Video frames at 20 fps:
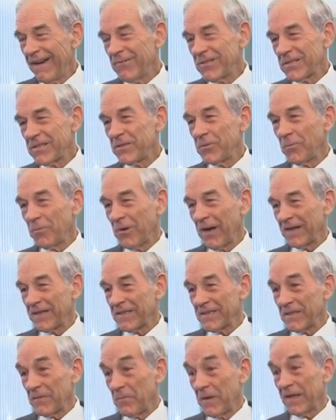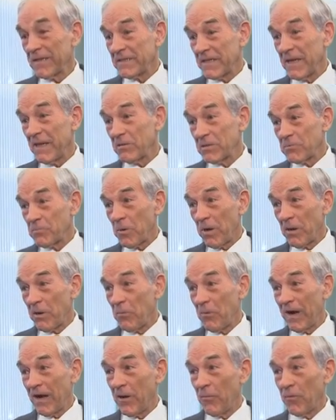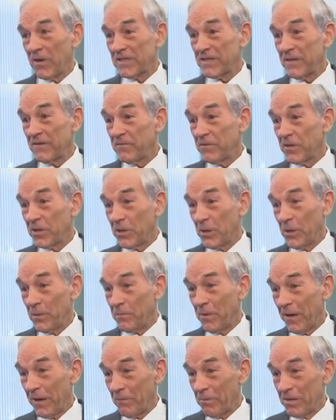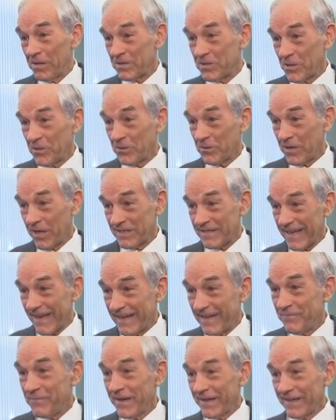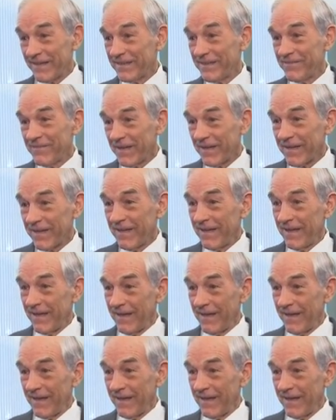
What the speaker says: I was still practicing medicine. That was probably why I wasn't a very good publisher, because I had to make a living.